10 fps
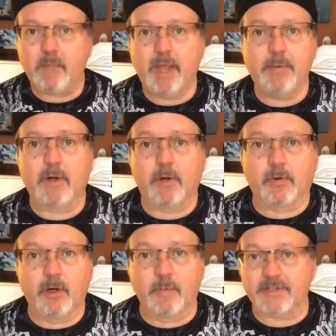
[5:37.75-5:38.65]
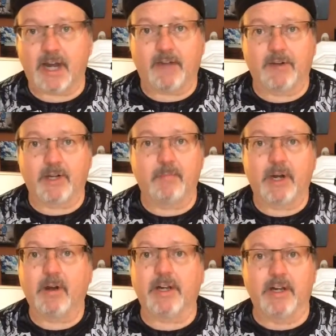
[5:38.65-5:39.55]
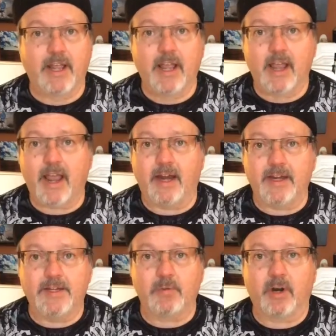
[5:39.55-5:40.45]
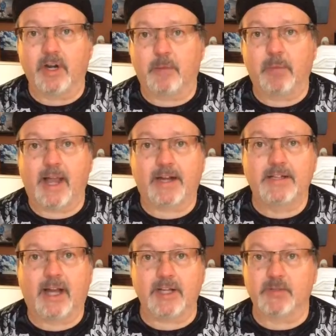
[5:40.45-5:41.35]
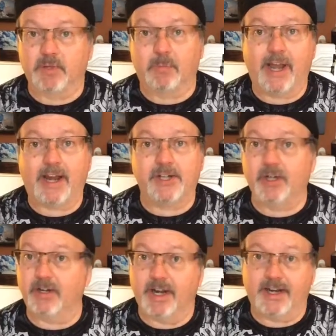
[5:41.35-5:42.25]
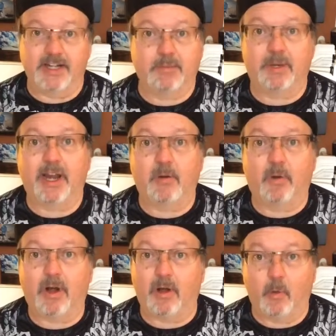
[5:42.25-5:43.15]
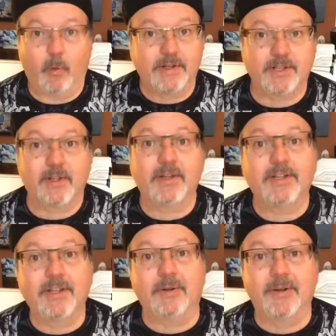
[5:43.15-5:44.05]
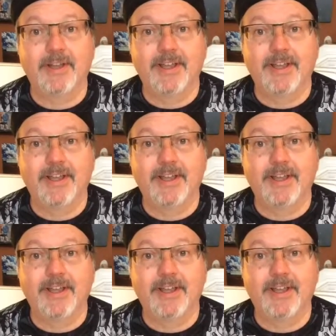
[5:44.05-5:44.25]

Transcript: maybe her groom is African American, and he's wearing a black tux with a black shirt against a black wall. What's it going to do?